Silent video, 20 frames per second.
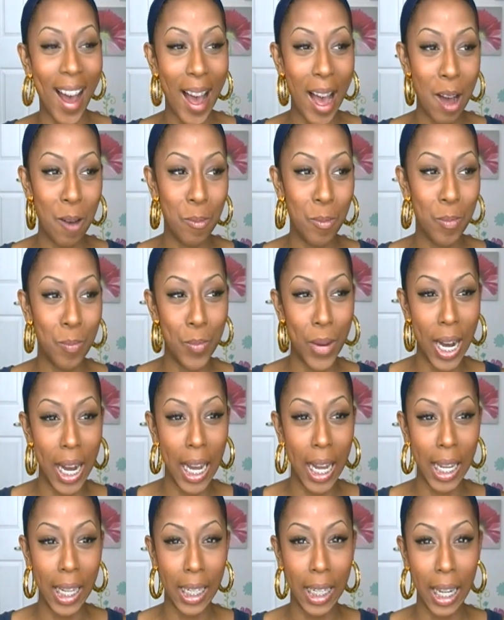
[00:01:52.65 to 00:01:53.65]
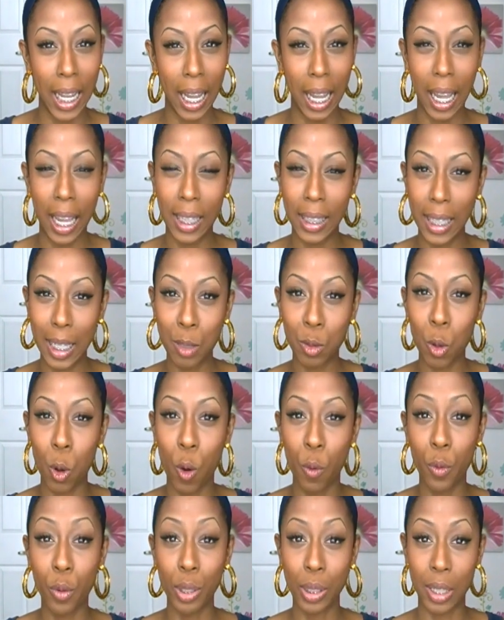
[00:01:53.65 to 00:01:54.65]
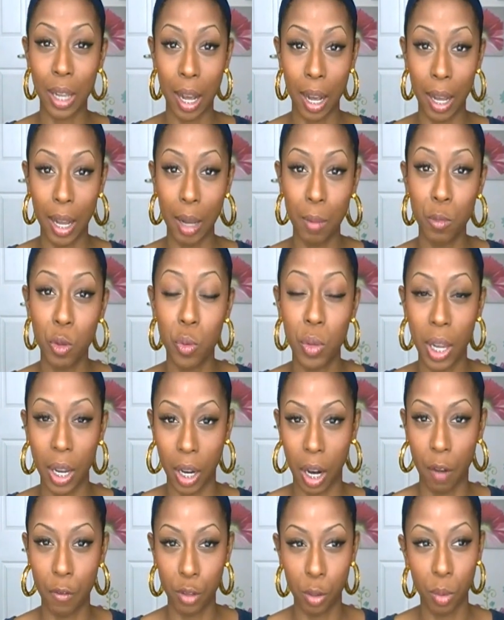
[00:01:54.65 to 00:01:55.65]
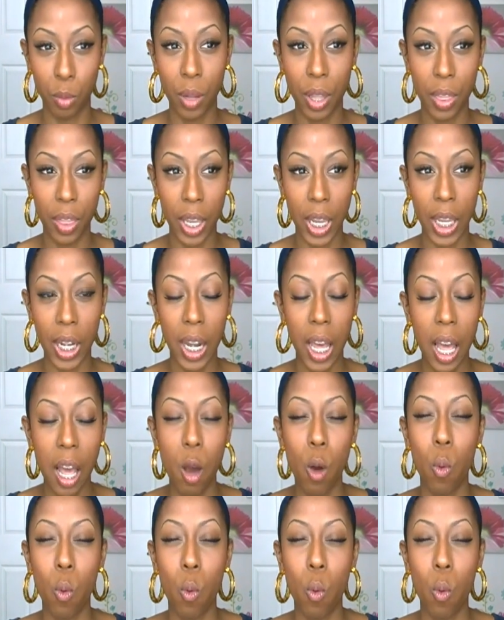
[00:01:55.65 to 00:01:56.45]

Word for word: Um, but I guess over time you get comfortable with it.